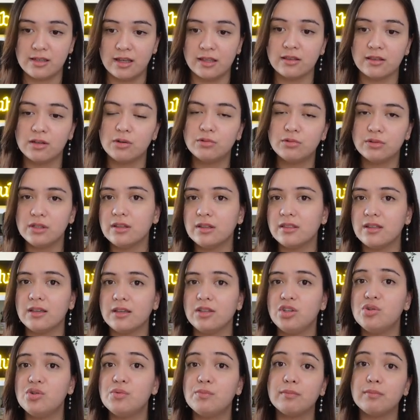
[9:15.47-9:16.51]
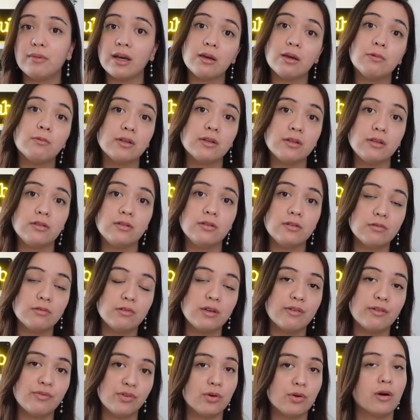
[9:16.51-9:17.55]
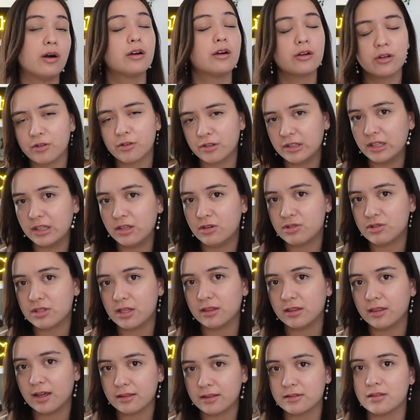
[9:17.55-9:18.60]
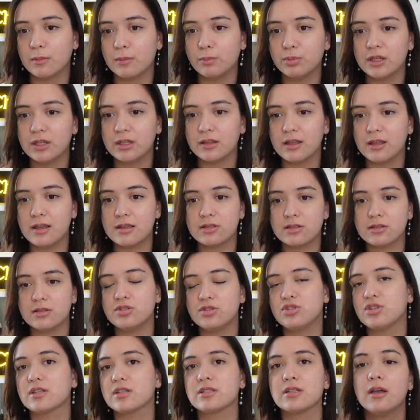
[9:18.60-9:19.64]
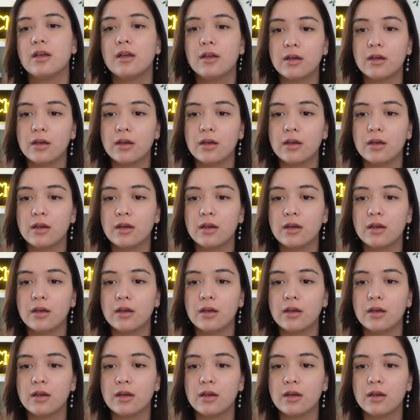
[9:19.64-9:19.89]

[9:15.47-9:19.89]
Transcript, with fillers: And the only thing you might want to do if you are already using that template is to just